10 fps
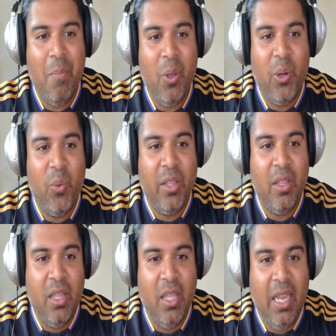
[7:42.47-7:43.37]
build with
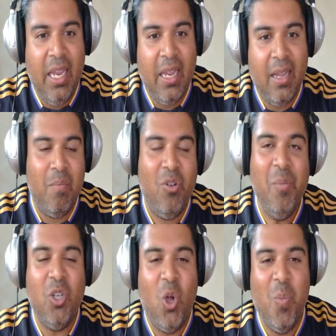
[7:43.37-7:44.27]
pretty
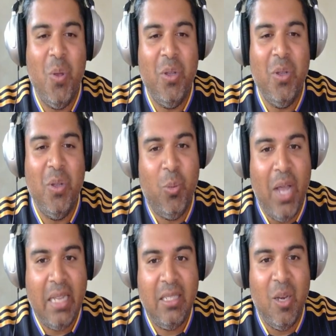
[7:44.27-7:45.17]
much almost the triple
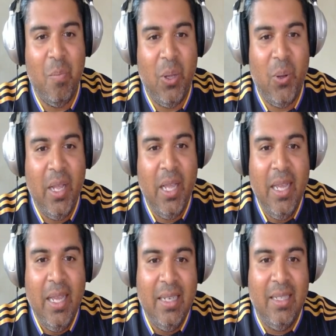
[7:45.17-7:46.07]
Aston build.
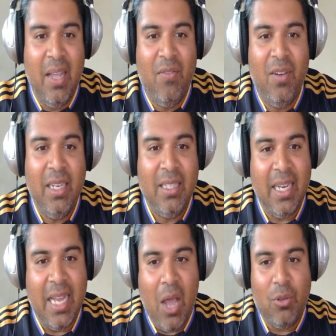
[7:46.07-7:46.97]
Definitely
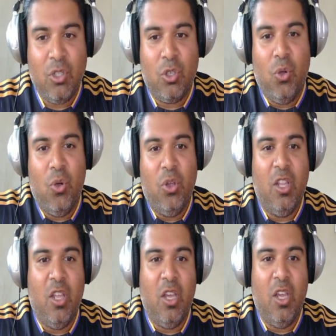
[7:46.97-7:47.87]
did outscore
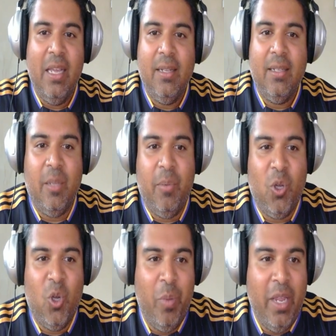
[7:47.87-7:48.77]
the
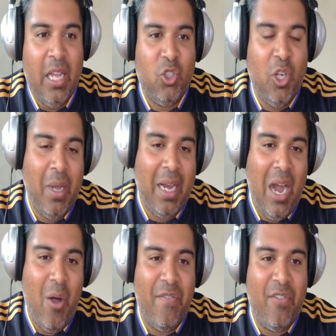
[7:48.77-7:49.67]
typical Piastri
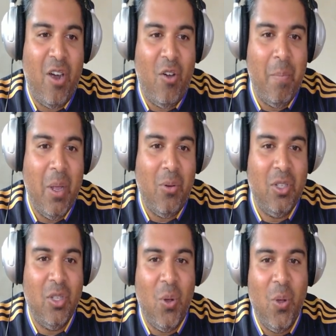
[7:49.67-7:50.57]
McLaren Ferrari build.
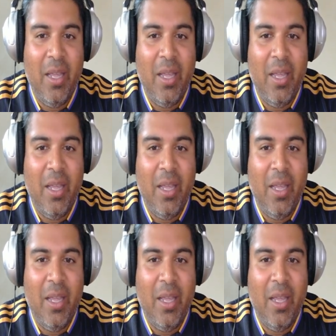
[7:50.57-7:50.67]
So